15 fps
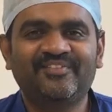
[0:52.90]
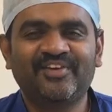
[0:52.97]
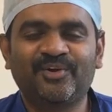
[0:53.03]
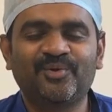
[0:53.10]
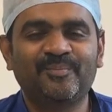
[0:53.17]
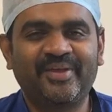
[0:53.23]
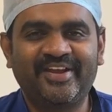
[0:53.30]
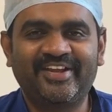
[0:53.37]
we have
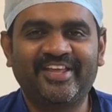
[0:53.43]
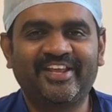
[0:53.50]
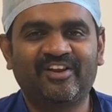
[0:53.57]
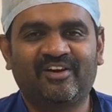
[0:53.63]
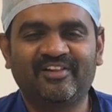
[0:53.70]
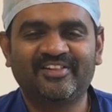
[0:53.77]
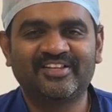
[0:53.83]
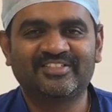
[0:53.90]
to maintain
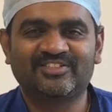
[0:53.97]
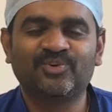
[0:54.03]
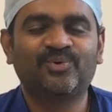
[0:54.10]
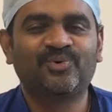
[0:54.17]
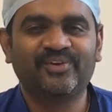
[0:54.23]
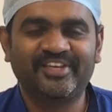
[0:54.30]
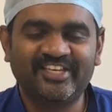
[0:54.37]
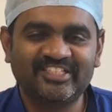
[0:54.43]
all this.
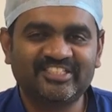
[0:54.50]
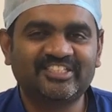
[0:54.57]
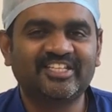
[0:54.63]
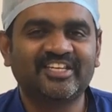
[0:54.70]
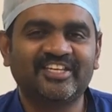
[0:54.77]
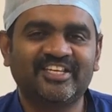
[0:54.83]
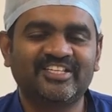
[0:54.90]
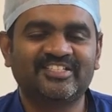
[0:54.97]
So each
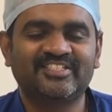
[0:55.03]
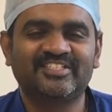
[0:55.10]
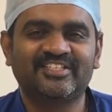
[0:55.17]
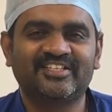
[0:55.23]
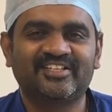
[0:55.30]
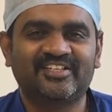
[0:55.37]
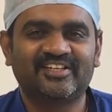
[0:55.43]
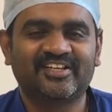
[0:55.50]
thing is
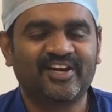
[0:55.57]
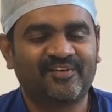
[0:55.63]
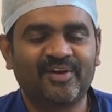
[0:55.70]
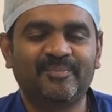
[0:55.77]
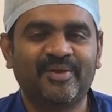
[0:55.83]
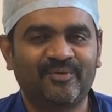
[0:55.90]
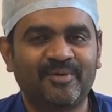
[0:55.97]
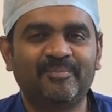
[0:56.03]

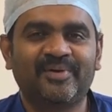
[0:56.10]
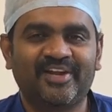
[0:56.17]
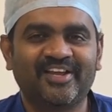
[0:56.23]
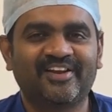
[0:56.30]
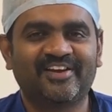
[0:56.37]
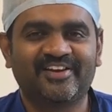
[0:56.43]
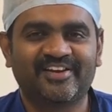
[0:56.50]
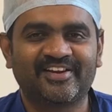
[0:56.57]
covered by one
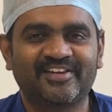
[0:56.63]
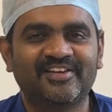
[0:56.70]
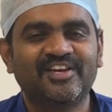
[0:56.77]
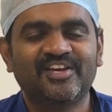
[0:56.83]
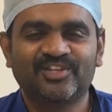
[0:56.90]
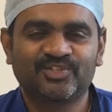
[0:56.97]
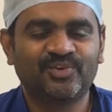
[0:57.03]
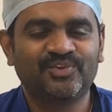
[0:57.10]
particular drug.
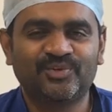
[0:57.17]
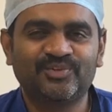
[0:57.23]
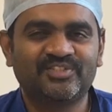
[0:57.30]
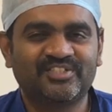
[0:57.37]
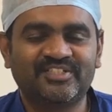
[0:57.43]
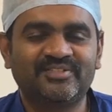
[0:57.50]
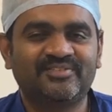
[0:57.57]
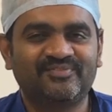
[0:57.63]
So we
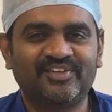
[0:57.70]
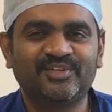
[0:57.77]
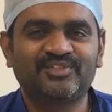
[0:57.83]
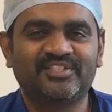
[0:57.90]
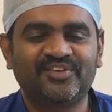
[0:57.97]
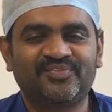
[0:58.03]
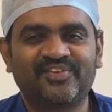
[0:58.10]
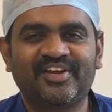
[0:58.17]
use
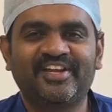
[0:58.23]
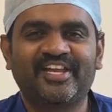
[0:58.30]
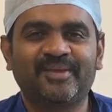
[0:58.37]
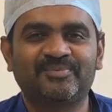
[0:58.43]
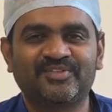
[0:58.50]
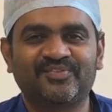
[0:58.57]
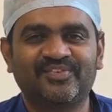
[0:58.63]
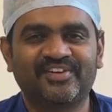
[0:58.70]
different
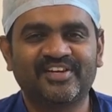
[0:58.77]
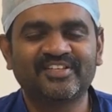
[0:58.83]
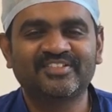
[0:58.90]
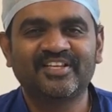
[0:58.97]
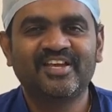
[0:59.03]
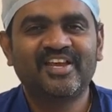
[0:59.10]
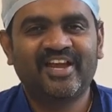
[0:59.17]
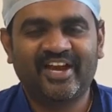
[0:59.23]
types of drugs,
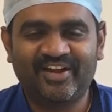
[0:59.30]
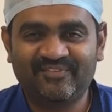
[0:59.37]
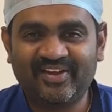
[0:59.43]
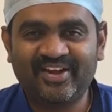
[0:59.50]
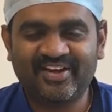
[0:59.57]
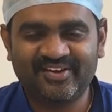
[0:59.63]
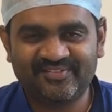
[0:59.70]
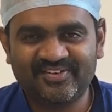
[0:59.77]
and
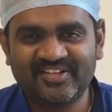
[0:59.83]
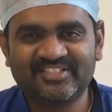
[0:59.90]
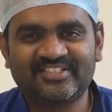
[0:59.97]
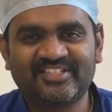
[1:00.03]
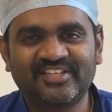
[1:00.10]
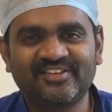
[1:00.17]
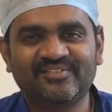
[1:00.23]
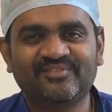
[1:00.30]
while
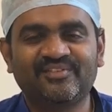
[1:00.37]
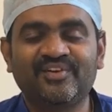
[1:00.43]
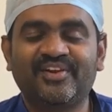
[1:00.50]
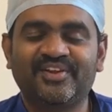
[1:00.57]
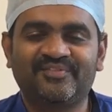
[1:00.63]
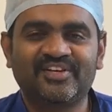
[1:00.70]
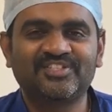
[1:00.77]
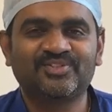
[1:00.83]
reversing, we will
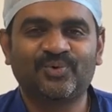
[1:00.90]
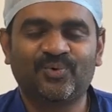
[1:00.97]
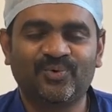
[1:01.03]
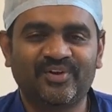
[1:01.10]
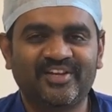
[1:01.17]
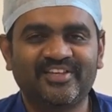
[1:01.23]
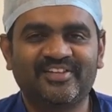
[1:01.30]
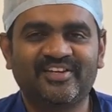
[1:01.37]
reverse
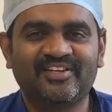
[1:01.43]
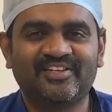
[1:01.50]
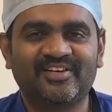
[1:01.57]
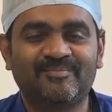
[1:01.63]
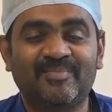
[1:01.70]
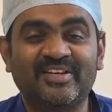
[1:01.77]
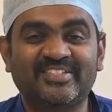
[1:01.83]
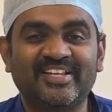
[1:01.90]
only the
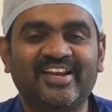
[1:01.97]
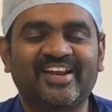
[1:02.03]
muscle